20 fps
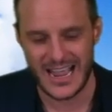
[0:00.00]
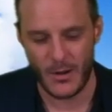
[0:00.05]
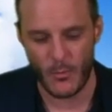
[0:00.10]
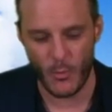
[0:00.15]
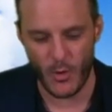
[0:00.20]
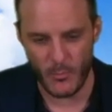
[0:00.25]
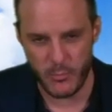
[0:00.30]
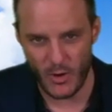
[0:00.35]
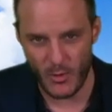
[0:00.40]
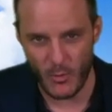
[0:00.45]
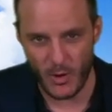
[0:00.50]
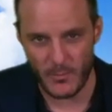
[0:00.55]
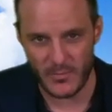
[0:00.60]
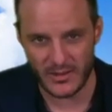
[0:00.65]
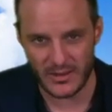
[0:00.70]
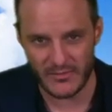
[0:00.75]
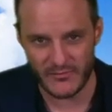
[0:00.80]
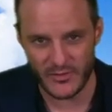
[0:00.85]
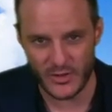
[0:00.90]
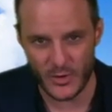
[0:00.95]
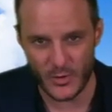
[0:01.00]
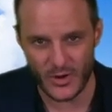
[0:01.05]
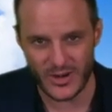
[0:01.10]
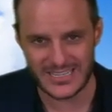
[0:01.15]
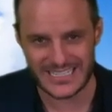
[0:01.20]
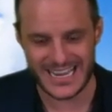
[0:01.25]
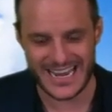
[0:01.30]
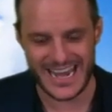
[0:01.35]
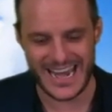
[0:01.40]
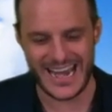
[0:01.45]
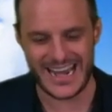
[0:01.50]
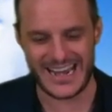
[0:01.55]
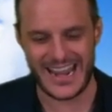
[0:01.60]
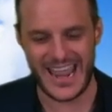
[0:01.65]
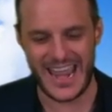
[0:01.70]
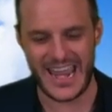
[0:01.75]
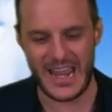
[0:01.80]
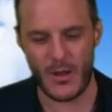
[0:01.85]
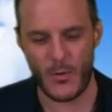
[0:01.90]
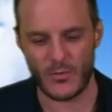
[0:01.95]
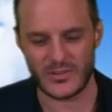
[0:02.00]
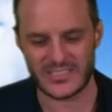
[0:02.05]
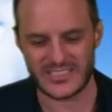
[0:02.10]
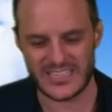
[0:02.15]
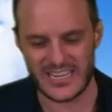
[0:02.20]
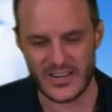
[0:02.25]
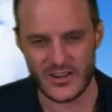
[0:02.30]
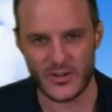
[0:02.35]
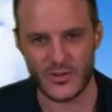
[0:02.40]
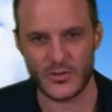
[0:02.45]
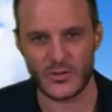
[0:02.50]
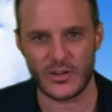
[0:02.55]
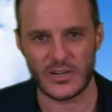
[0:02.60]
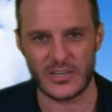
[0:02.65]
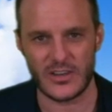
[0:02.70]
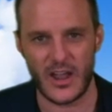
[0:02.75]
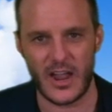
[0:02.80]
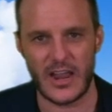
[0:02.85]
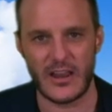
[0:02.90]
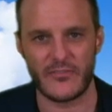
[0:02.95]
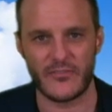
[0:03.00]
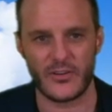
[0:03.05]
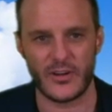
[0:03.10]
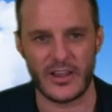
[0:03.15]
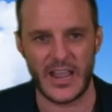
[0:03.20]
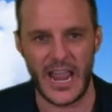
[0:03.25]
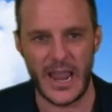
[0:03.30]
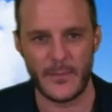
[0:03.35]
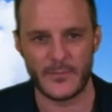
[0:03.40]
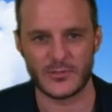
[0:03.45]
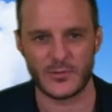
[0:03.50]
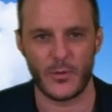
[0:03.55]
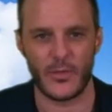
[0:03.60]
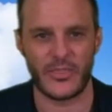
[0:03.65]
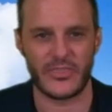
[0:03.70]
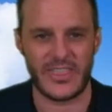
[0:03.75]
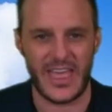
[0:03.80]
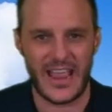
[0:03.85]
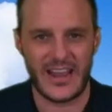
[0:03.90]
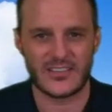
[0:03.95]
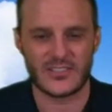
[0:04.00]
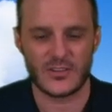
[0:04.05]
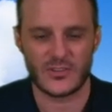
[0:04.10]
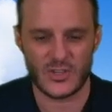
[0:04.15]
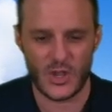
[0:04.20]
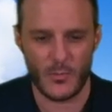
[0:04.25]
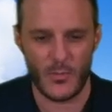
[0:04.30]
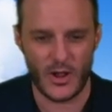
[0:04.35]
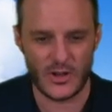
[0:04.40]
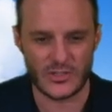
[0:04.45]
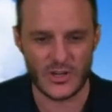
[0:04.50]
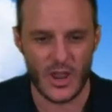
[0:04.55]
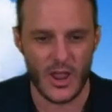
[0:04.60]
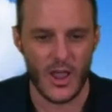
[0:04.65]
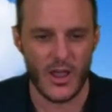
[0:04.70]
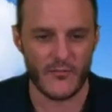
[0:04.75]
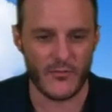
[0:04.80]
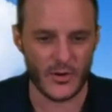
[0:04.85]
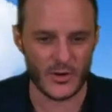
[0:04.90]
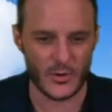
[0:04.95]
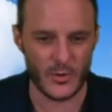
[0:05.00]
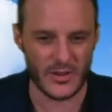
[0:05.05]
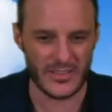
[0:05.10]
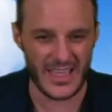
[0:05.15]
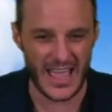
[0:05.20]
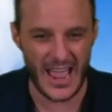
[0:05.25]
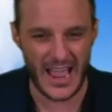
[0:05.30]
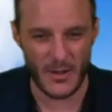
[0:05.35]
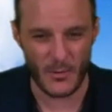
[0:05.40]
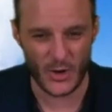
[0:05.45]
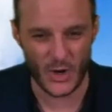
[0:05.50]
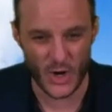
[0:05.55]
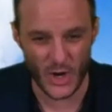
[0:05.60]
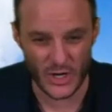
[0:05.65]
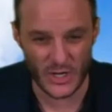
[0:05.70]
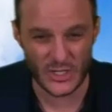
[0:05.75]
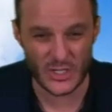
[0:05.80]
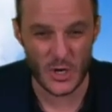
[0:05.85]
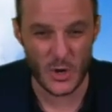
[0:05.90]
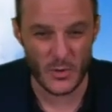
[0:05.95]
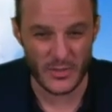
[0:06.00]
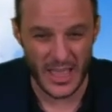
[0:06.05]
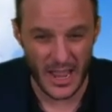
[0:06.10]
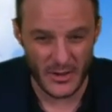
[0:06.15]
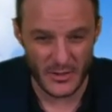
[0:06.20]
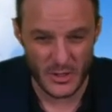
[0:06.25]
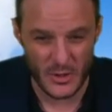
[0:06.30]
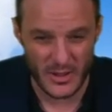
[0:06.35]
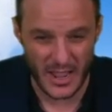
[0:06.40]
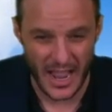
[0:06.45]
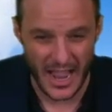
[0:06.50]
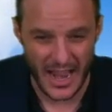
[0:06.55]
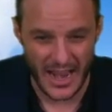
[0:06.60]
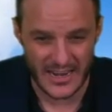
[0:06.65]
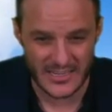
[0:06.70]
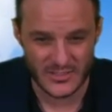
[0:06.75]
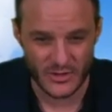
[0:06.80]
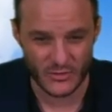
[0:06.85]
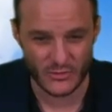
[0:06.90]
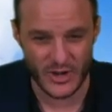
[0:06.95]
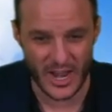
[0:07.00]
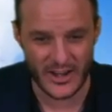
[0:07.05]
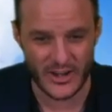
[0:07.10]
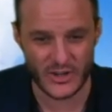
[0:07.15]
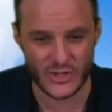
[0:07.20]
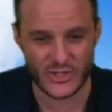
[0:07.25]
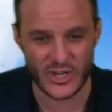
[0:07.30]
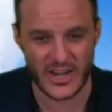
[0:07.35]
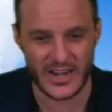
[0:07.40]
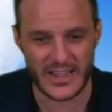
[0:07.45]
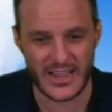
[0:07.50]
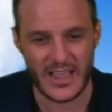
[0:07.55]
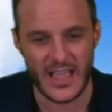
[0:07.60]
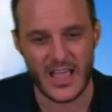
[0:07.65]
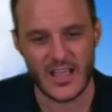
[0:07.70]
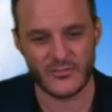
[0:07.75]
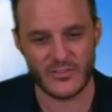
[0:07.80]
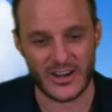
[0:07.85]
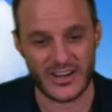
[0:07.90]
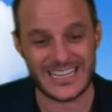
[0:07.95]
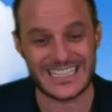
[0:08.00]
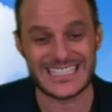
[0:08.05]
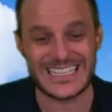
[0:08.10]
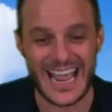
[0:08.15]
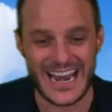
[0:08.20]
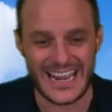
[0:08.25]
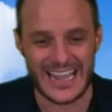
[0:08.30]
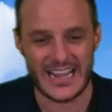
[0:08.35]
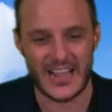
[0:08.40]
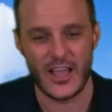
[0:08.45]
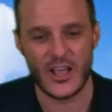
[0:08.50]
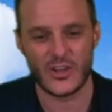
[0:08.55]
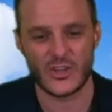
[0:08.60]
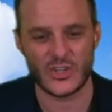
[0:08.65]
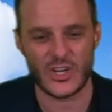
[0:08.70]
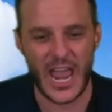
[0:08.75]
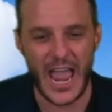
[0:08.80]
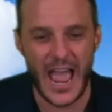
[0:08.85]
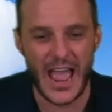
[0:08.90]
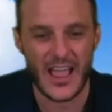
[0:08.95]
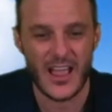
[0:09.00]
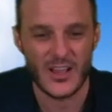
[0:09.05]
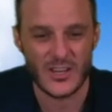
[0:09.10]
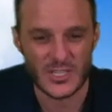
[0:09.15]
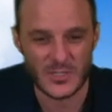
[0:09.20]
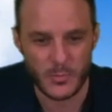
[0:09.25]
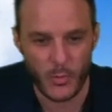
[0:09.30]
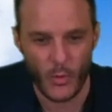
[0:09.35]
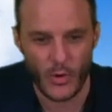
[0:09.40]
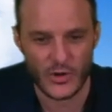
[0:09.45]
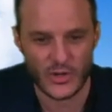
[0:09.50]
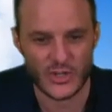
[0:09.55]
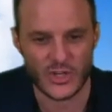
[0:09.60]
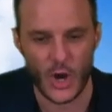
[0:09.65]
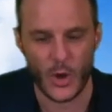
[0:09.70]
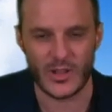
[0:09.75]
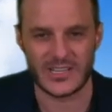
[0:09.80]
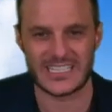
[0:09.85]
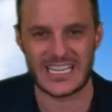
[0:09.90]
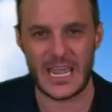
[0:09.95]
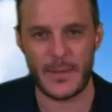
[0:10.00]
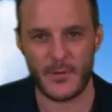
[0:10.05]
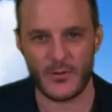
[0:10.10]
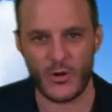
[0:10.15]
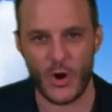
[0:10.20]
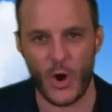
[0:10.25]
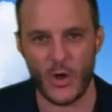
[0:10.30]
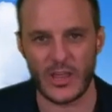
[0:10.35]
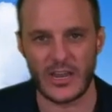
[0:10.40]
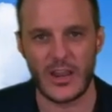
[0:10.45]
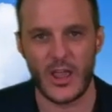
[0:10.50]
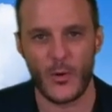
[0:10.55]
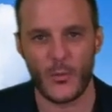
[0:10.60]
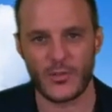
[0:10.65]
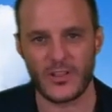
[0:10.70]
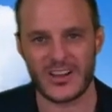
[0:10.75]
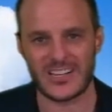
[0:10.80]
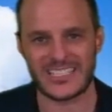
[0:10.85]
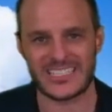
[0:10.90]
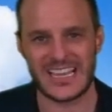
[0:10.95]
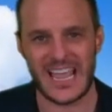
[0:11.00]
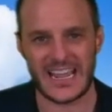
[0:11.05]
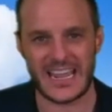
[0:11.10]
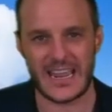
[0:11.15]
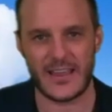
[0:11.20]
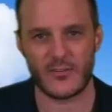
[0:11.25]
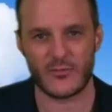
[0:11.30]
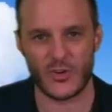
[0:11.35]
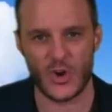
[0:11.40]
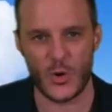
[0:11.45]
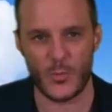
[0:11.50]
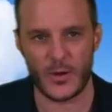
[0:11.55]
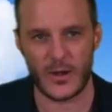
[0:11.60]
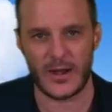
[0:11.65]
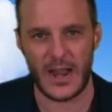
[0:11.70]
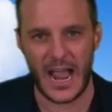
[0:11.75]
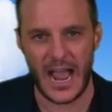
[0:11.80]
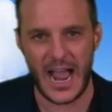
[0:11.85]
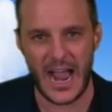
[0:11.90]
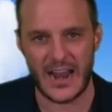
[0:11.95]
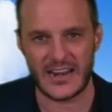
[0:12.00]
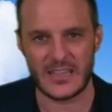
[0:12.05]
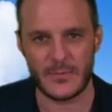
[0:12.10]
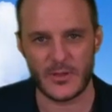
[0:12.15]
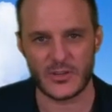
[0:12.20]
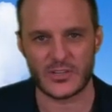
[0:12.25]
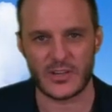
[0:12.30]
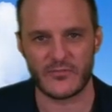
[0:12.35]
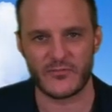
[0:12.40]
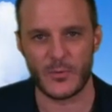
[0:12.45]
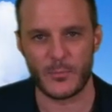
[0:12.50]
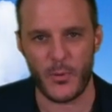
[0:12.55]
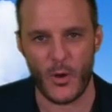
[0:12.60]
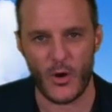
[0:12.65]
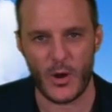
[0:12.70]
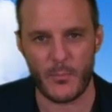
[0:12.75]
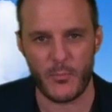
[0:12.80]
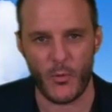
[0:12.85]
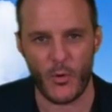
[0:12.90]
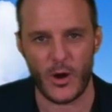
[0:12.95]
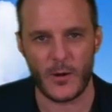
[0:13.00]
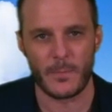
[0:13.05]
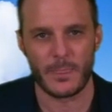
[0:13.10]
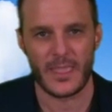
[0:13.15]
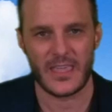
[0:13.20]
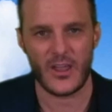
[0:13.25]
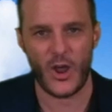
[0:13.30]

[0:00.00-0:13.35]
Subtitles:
1.1 million viewers in a single night for a game. So thanks so much for doing that. Couldn't do it without you guys. Record-setting chat sports show. Let's keep it rolling with our second rumor on the Michigan Football Report.